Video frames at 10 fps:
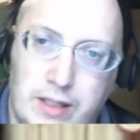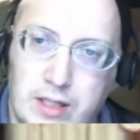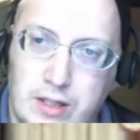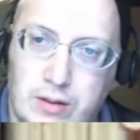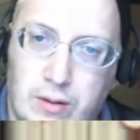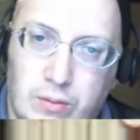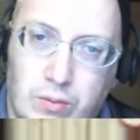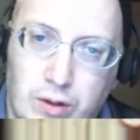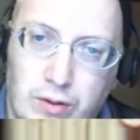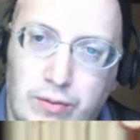is a
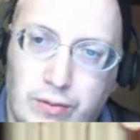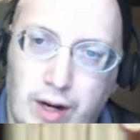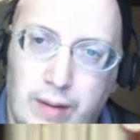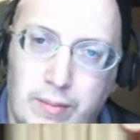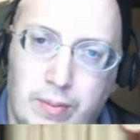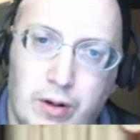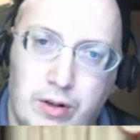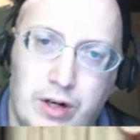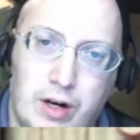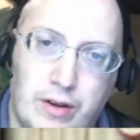wood-framed
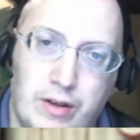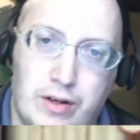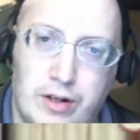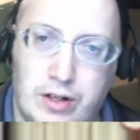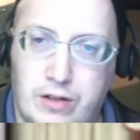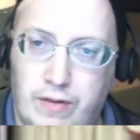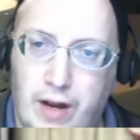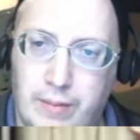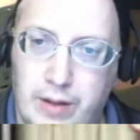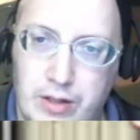portrait of the Durst
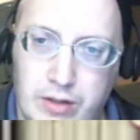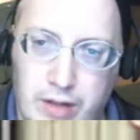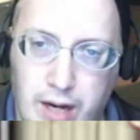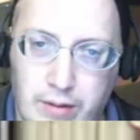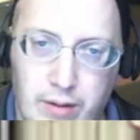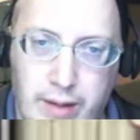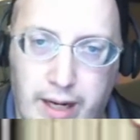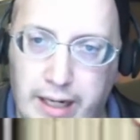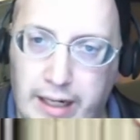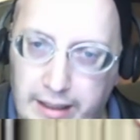family that you can't really
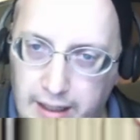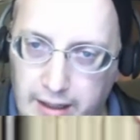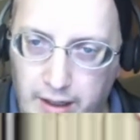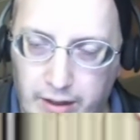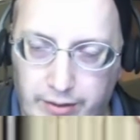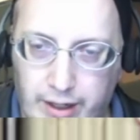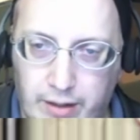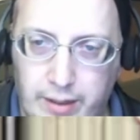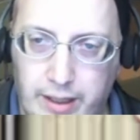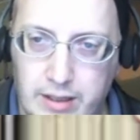make any details
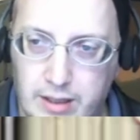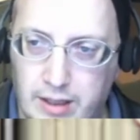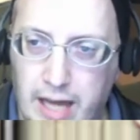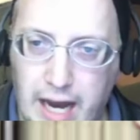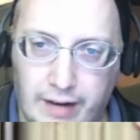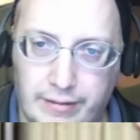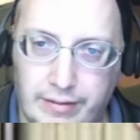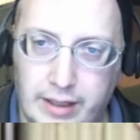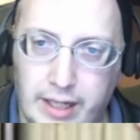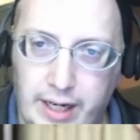out because of the lack of
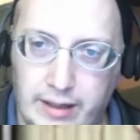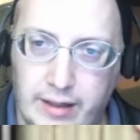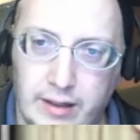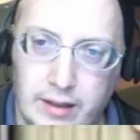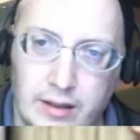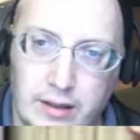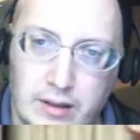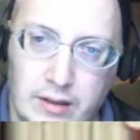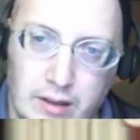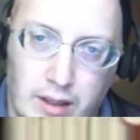light.
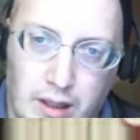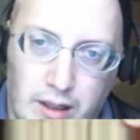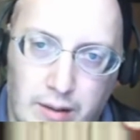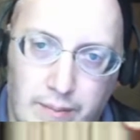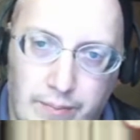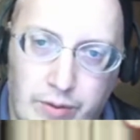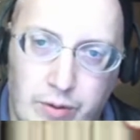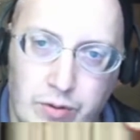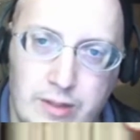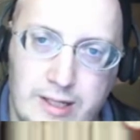The
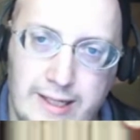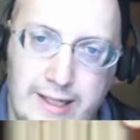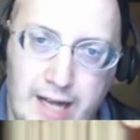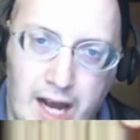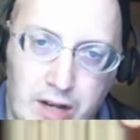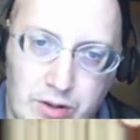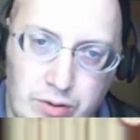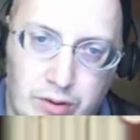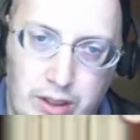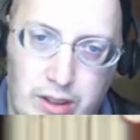room is
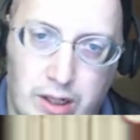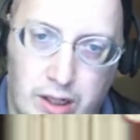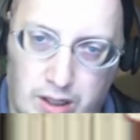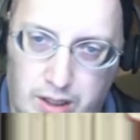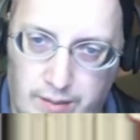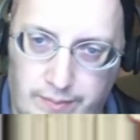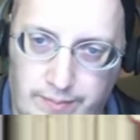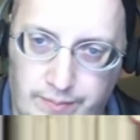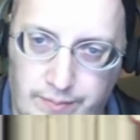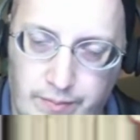unnaturally dark,
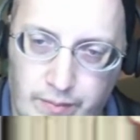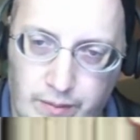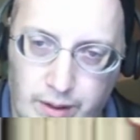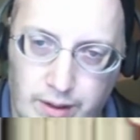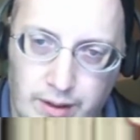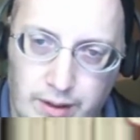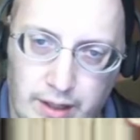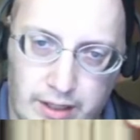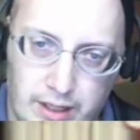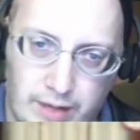
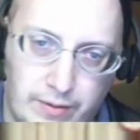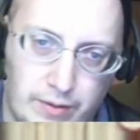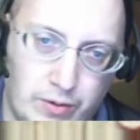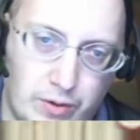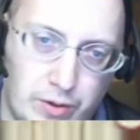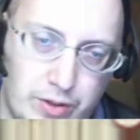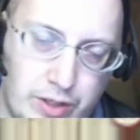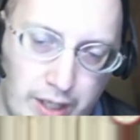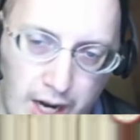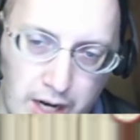except for, of course,
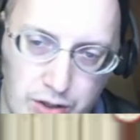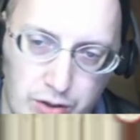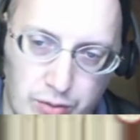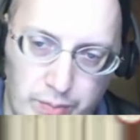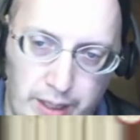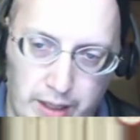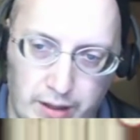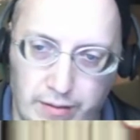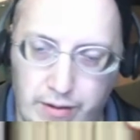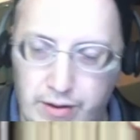the occasional
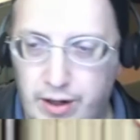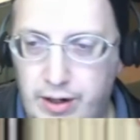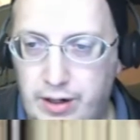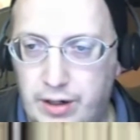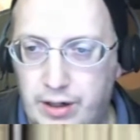peal of thunder